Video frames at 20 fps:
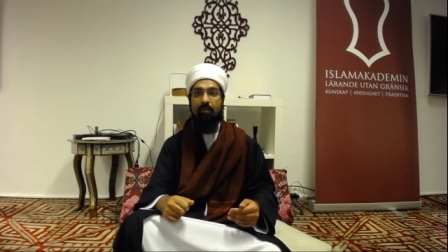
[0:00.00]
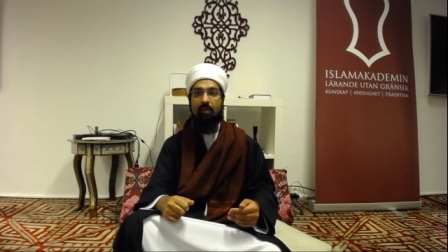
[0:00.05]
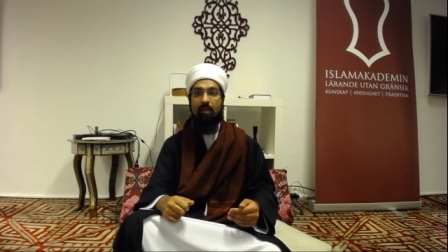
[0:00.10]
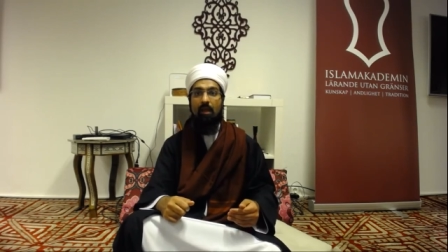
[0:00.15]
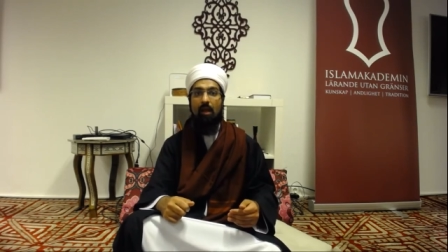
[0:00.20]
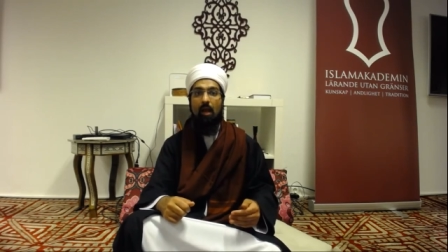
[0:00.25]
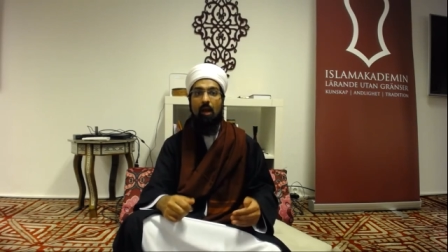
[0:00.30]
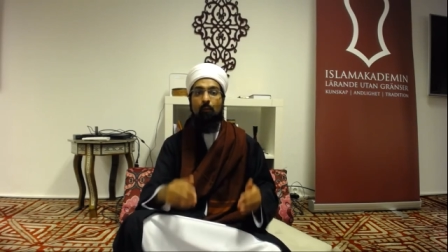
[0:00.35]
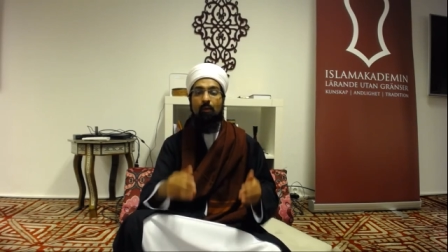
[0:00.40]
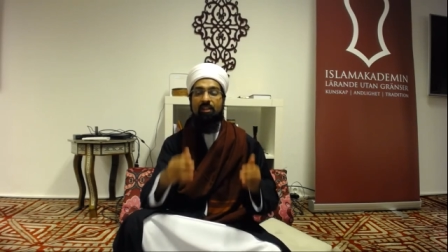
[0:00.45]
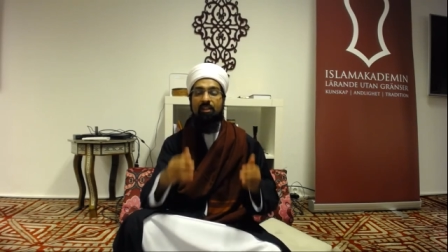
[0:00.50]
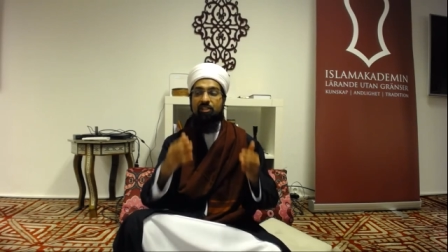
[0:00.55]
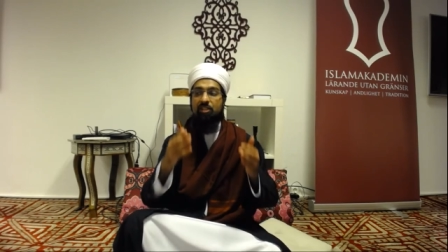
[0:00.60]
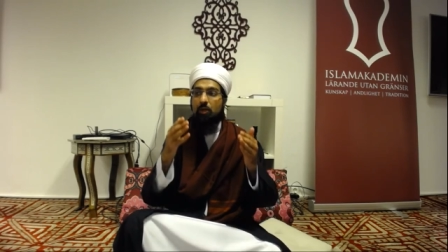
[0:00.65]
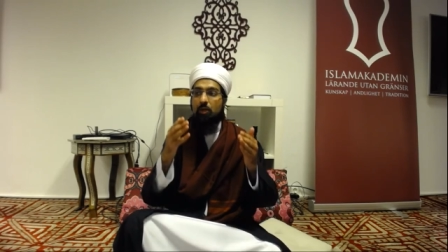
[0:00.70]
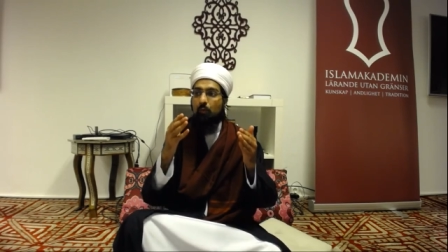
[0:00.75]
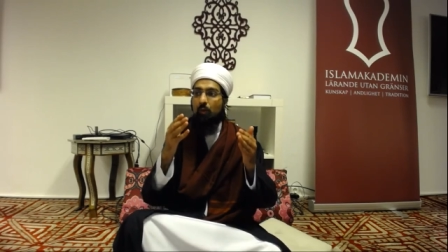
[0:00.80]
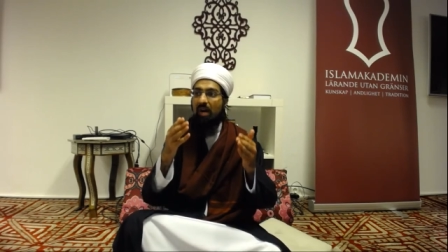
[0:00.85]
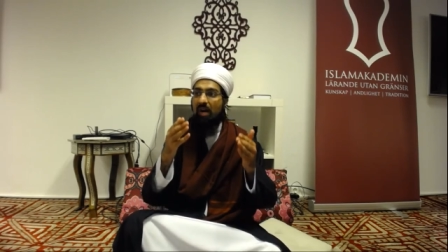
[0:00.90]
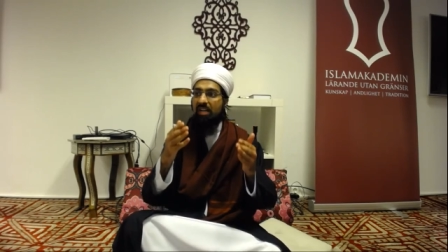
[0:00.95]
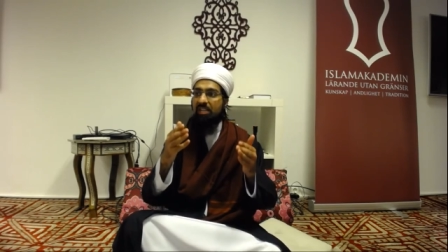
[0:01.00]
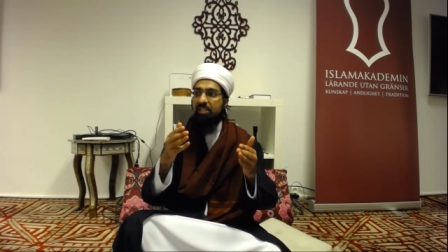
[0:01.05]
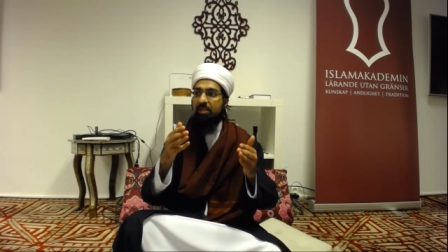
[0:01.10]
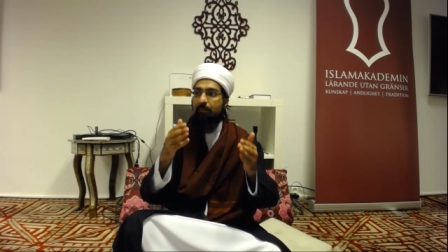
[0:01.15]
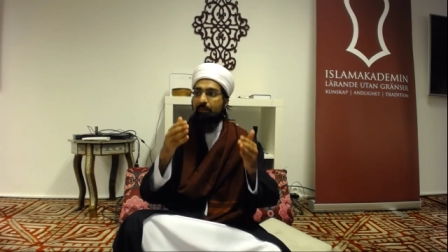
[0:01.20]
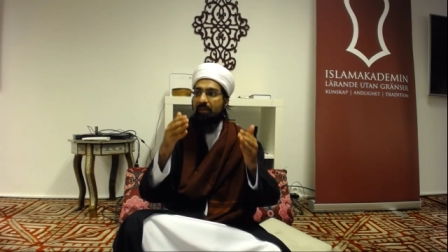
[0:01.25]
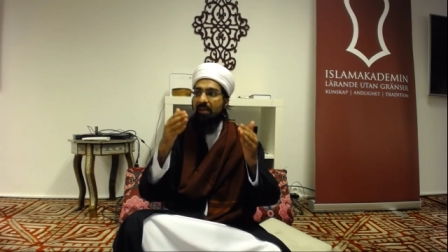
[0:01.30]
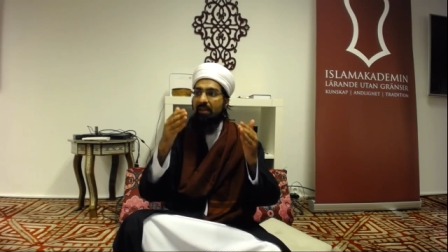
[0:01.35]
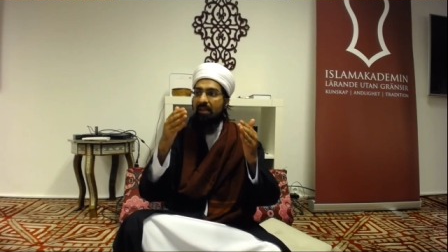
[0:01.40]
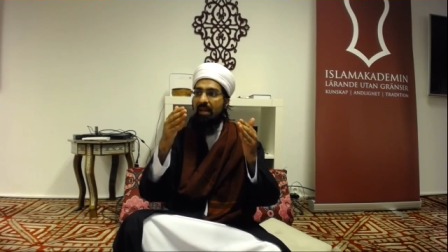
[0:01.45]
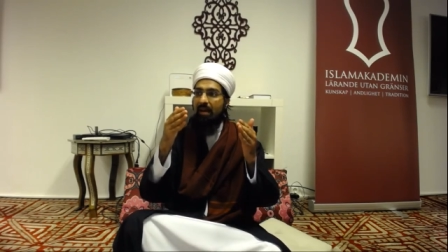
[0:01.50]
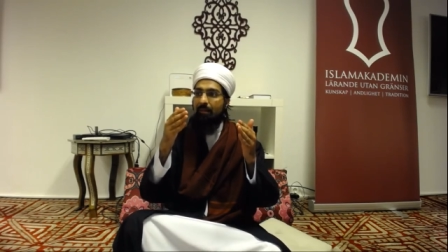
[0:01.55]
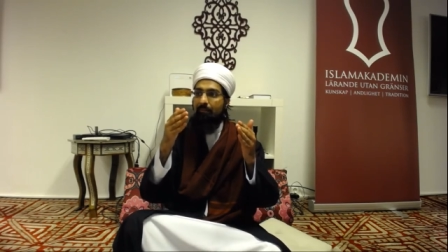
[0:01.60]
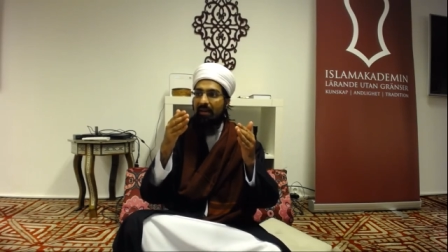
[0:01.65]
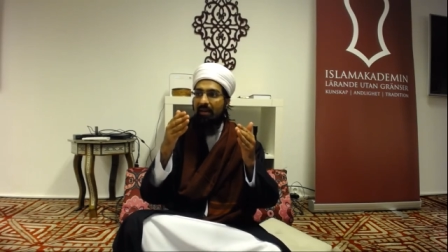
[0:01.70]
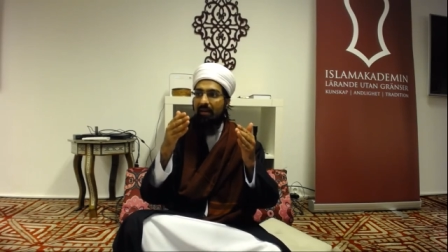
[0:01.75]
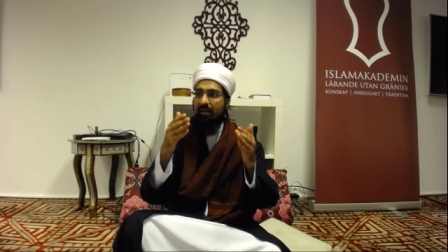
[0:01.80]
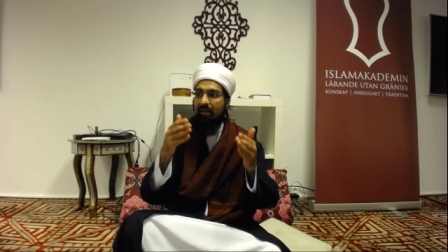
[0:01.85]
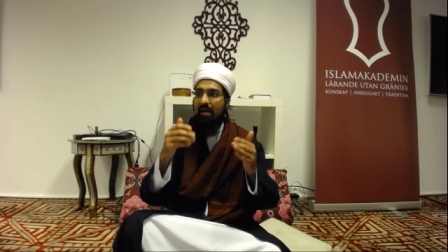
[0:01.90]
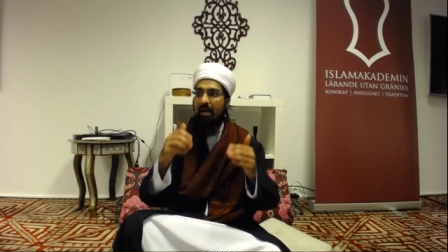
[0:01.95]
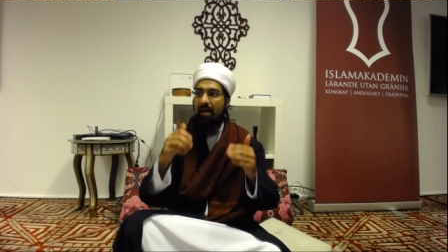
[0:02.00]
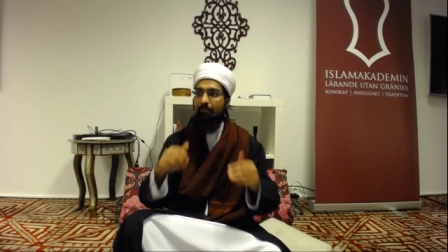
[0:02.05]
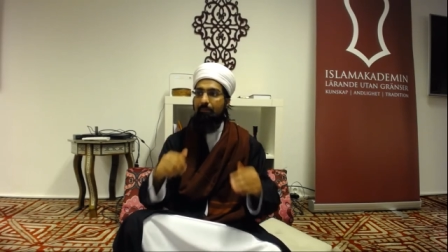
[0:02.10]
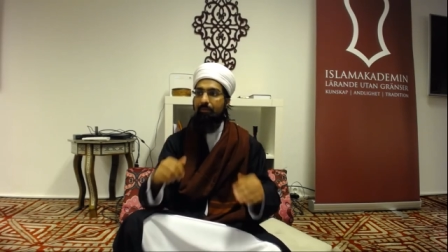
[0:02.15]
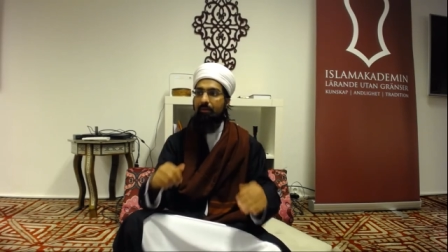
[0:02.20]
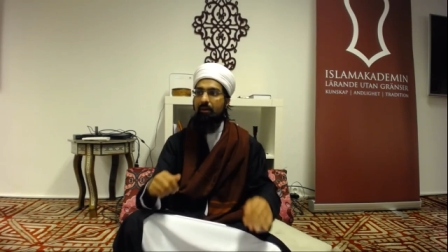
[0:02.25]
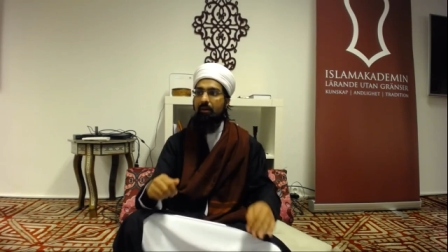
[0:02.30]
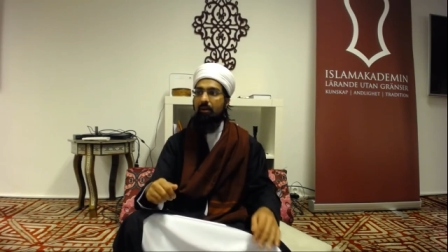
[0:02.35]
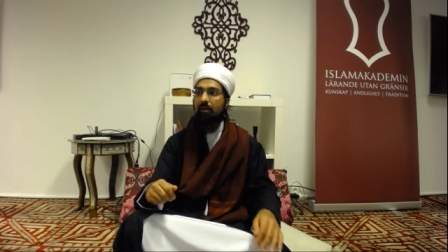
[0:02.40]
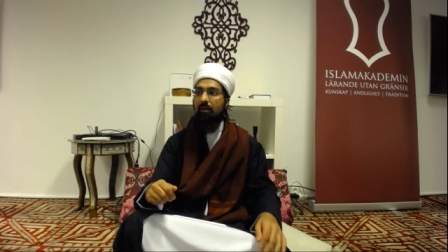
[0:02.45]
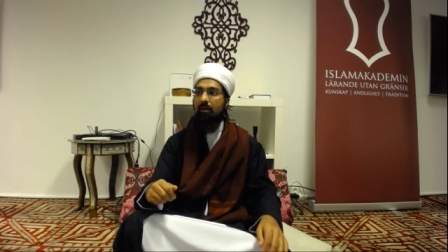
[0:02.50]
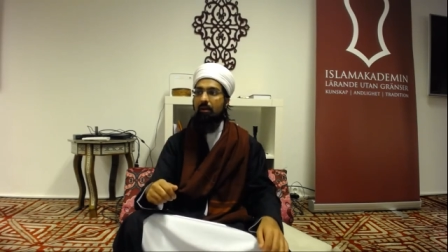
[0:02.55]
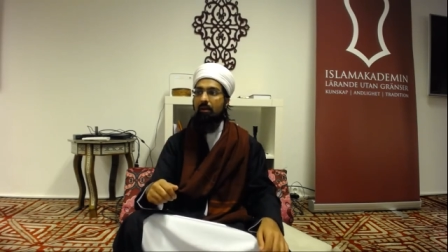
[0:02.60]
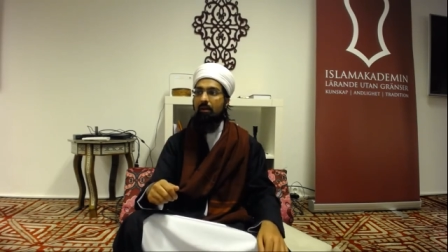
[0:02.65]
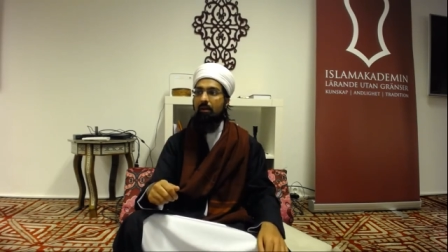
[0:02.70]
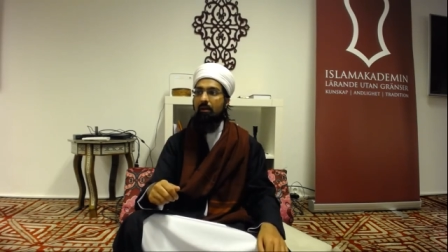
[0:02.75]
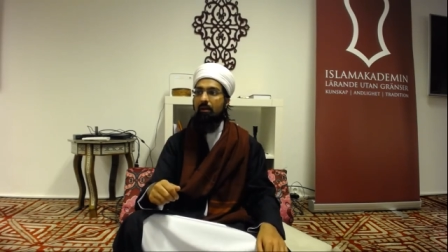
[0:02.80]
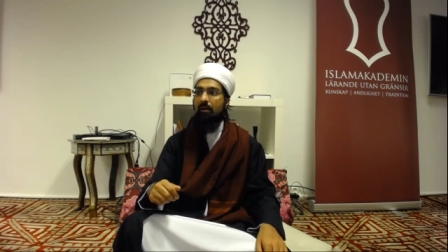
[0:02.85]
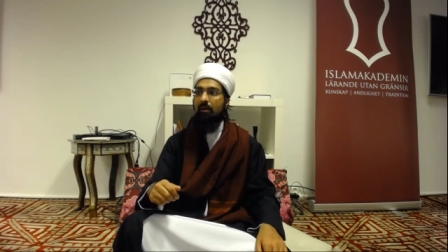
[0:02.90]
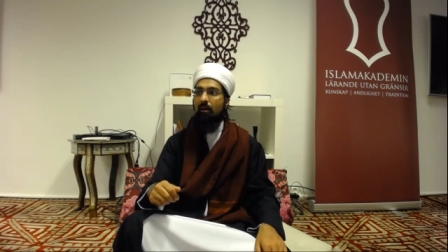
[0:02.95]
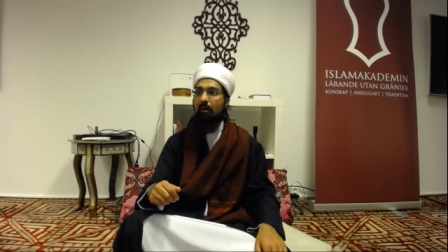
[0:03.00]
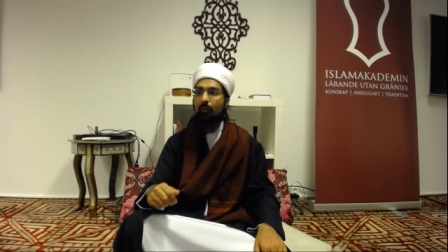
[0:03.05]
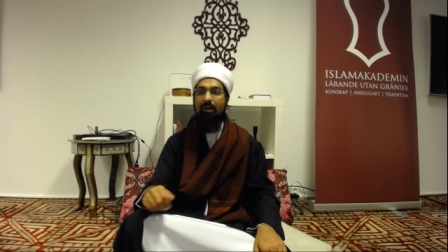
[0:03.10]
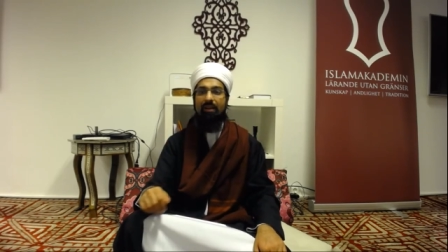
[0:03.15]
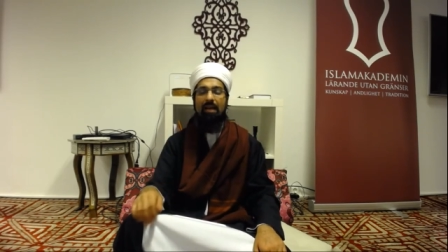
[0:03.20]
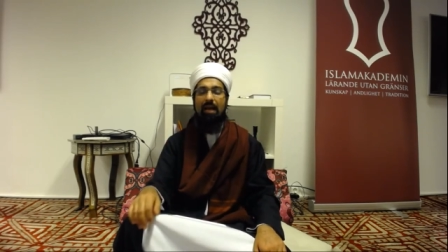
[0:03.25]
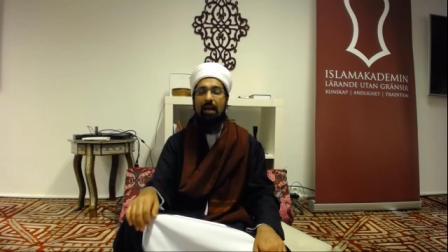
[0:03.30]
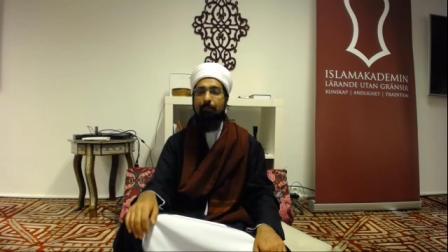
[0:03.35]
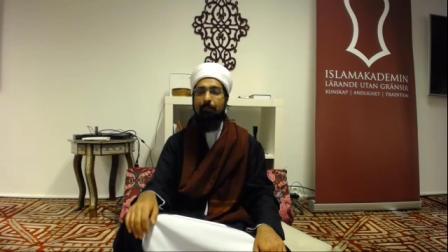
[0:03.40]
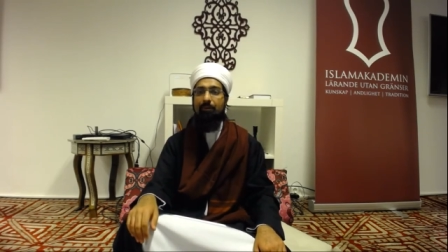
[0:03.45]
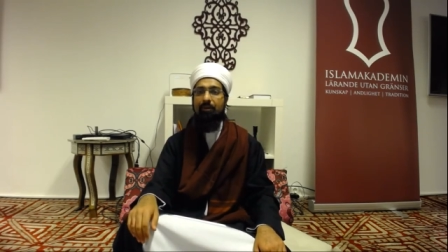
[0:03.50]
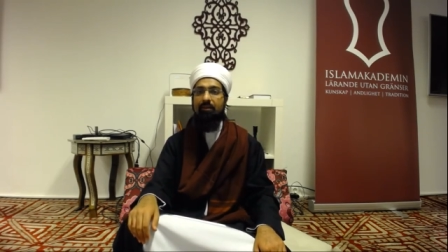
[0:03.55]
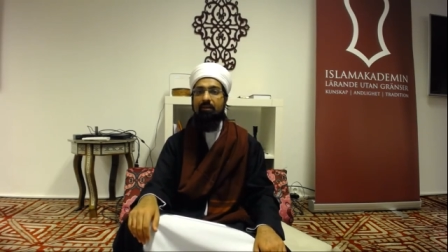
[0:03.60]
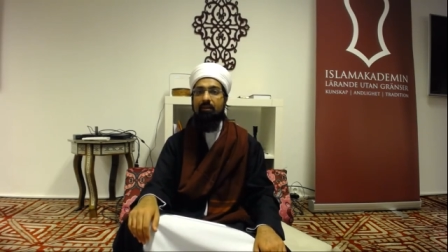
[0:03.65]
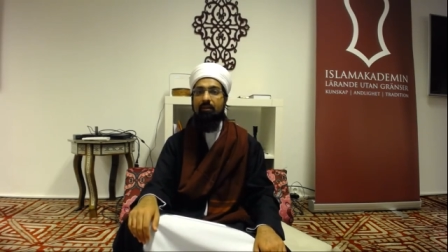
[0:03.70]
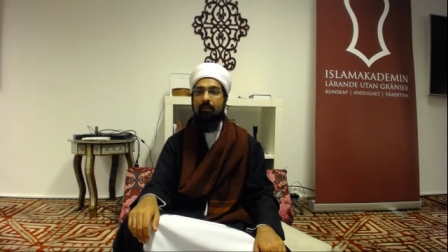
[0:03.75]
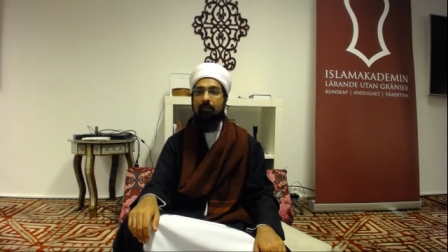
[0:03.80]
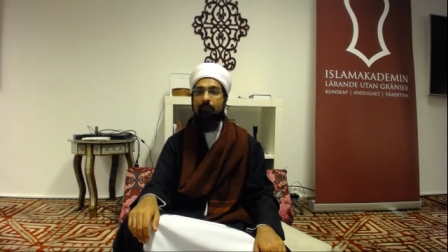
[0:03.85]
And when she worshipped in her mihrab, what happened?